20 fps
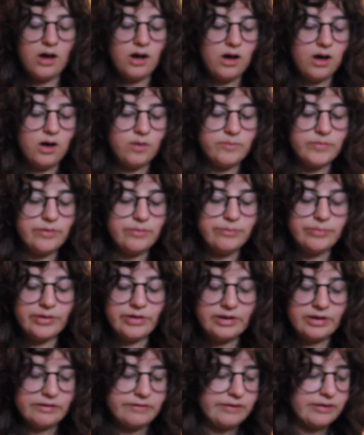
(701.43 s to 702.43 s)
Um,
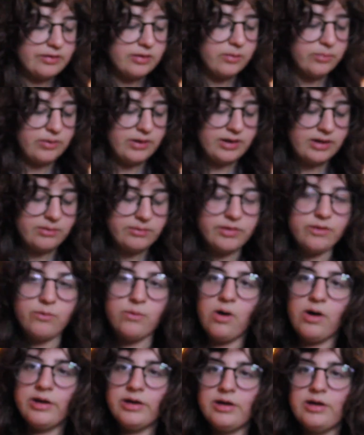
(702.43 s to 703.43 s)
but it's like the brand I really
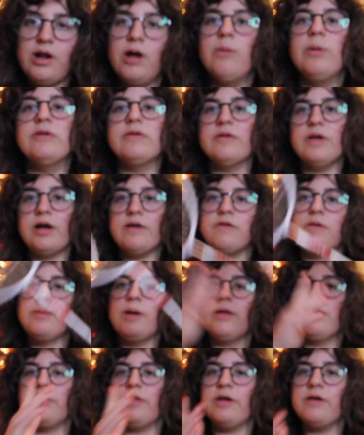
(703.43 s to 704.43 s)
wanted, and what's nice
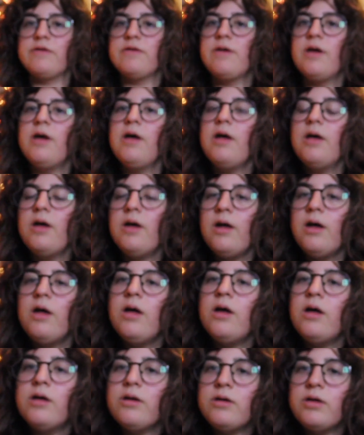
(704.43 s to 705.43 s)
about this
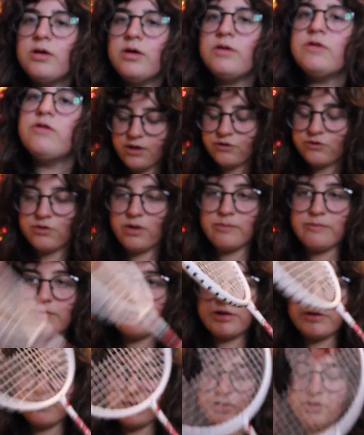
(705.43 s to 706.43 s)
so I'm
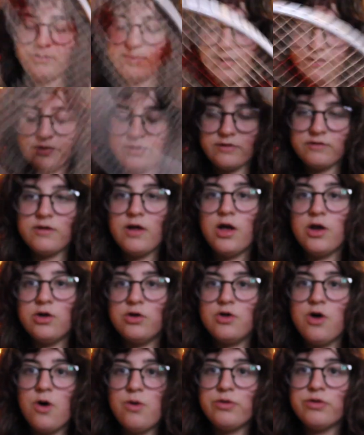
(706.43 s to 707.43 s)
very excited about this.
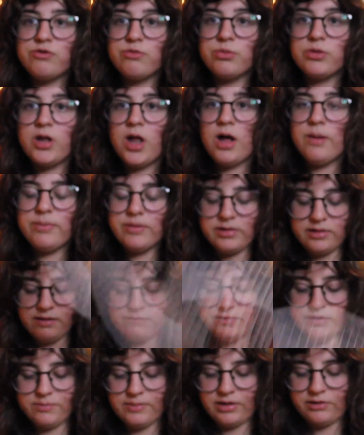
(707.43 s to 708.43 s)
Knowles will not be
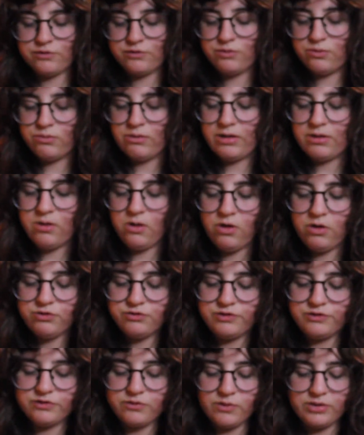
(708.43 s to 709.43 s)
left at my school at all.
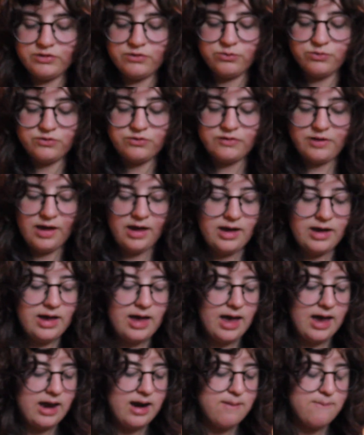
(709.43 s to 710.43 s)
She's going to
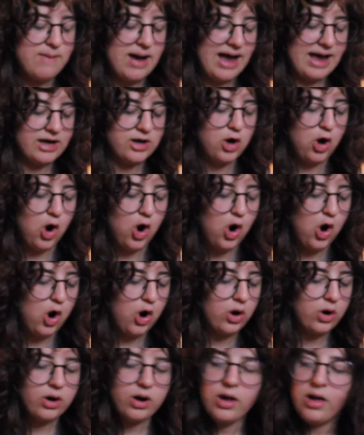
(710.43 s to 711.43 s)
stay in my
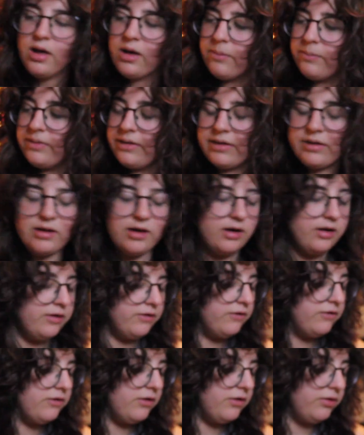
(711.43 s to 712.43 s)
car
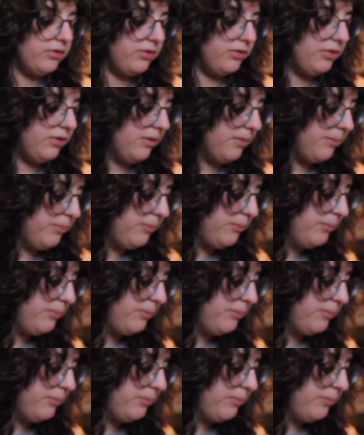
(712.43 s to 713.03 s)
because the